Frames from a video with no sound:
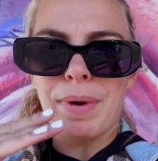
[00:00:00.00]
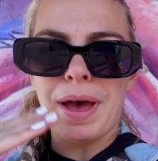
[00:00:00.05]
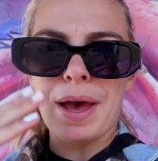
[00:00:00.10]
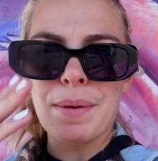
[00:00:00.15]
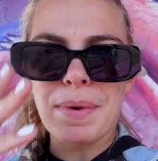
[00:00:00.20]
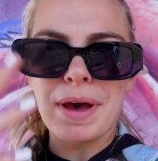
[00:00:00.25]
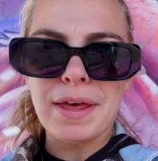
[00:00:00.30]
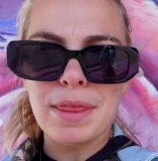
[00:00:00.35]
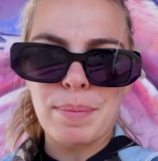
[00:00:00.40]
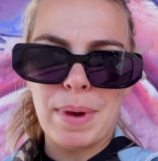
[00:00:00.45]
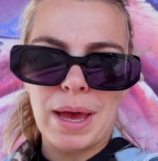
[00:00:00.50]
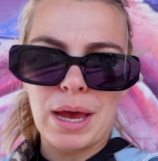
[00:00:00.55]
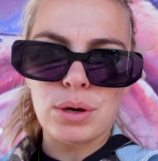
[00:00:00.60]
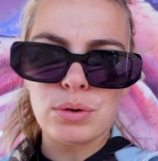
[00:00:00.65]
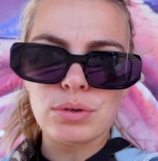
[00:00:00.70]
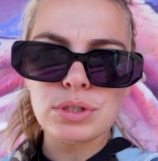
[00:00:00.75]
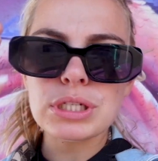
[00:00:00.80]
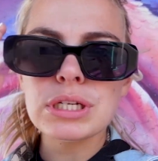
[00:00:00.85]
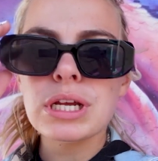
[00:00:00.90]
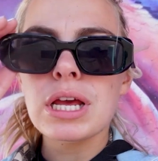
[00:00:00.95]
buy by the
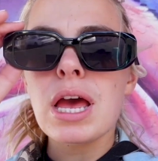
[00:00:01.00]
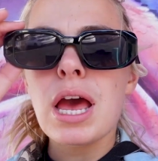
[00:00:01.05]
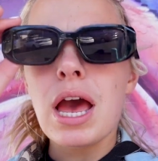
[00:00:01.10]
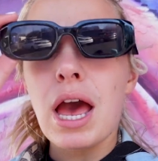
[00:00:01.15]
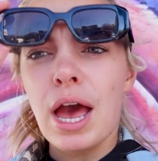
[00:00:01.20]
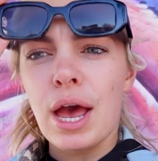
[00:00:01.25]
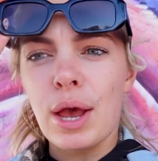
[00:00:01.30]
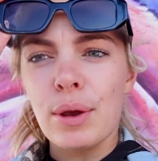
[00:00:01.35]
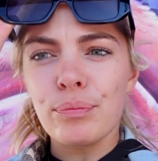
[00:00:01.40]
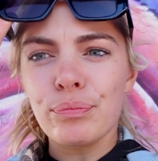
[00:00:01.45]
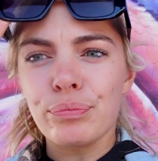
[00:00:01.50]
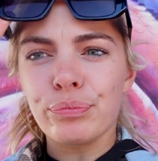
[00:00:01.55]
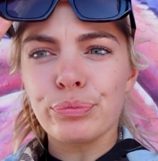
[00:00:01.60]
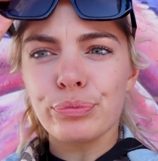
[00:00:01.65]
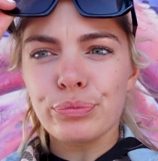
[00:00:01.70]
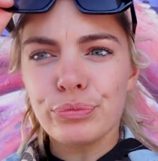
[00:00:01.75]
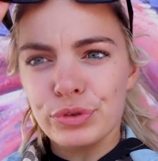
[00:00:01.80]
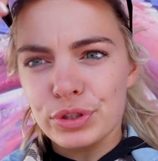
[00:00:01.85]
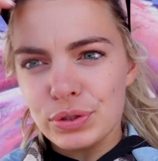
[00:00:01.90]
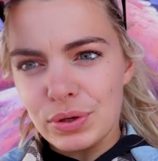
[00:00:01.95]
pound.
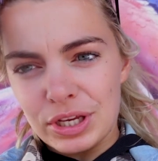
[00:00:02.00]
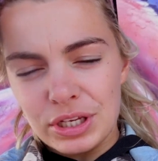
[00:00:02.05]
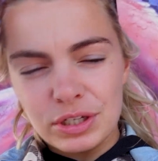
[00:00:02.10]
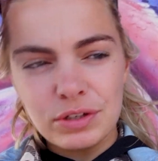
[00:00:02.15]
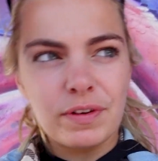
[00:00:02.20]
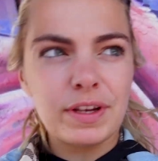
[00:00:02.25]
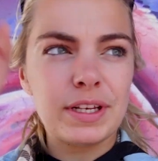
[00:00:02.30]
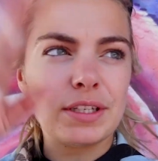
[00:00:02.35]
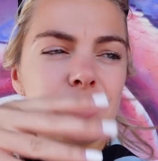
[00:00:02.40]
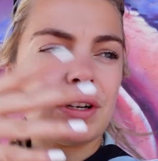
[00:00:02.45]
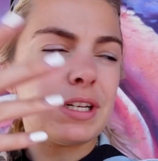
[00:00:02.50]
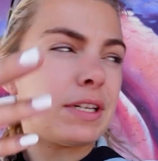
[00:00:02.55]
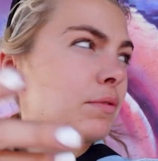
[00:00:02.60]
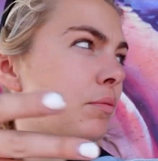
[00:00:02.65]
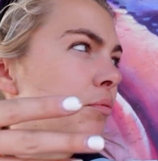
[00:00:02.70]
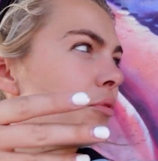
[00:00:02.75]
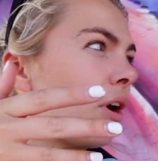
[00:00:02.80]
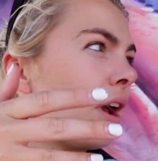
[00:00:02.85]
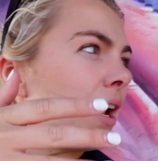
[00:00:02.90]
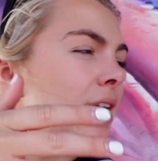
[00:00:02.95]
So each thing's got a
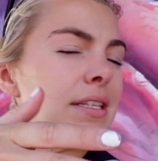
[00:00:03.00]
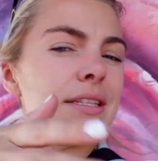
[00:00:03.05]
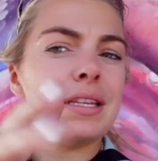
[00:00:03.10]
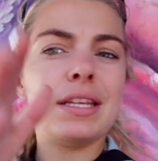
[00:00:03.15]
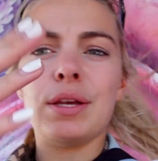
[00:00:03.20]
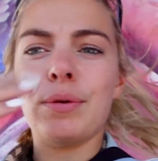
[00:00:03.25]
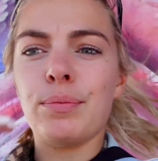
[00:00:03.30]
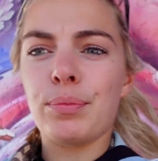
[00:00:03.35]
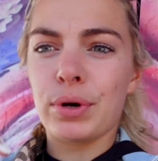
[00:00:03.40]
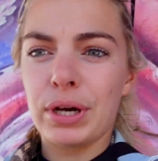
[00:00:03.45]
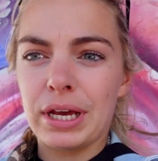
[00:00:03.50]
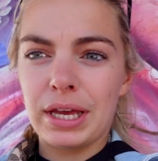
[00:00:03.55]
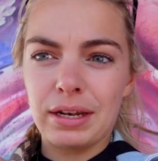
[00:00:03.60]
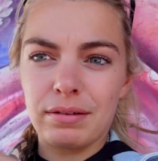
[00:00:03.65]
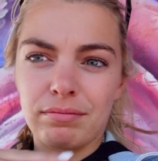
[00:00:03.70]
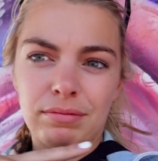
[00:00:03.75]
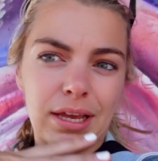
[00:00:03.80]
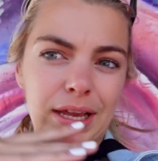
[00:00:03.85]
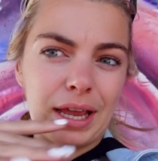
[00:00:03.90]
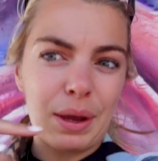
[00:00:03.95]
different price, and you put
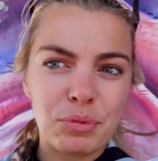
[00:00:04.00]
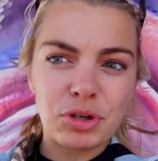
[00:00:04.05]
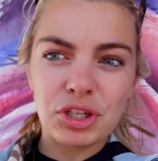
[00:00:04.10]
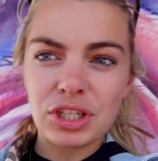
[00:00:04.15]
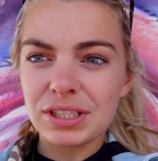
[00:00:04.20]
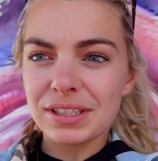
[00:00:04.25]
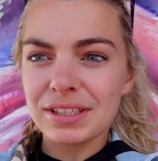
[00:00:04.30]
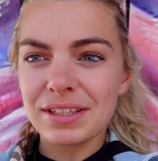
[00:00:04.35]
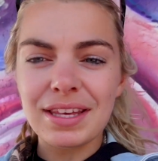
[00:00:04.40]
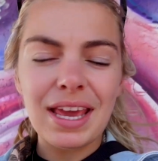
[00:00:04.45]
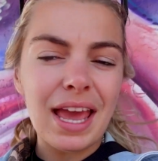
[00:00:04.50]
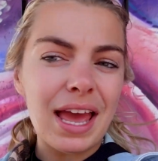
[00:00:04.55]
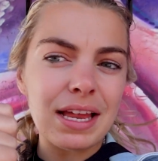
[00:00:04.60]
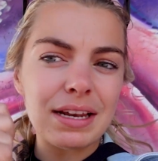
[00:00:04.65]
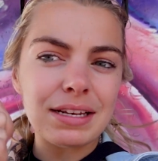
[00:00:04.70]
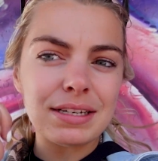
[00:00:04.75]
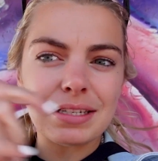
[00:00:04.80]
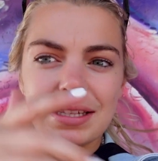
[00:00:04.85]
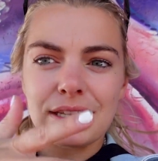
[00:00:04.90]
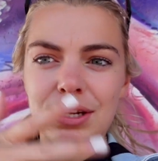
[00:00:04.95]
in like how much is at the
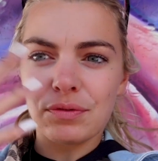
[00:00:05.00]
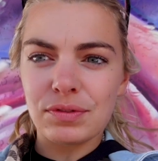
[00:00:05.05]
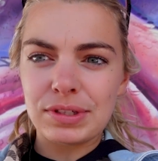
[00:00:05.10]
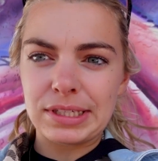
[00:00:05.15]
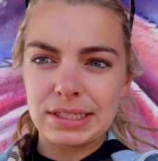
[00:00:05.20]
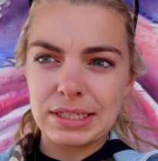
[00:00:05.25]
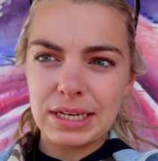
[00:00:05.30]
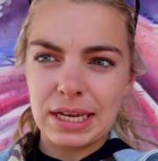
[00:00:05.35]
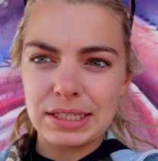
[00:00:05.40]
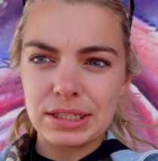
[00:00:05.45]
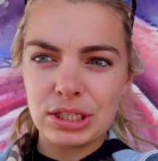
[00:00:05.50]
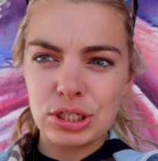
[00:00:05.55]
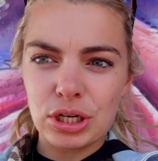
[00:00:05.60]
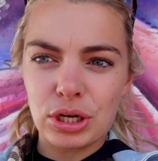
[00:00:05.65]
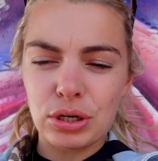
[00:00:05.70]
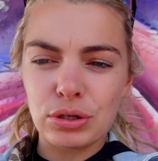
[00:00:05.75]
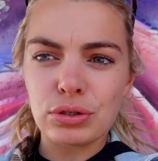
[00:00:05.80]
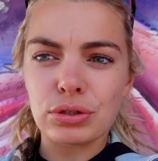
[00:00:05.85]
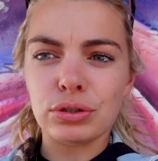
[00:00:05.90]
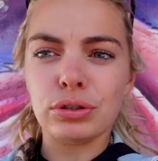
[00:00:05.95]
end, and then obviously it takes the
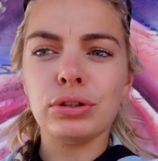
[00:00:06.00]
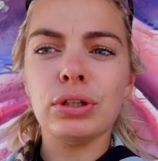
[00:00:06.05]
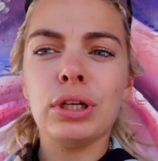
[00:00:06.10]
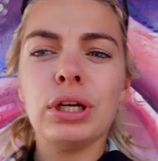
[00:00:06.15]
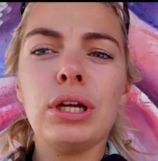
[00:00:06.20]
total.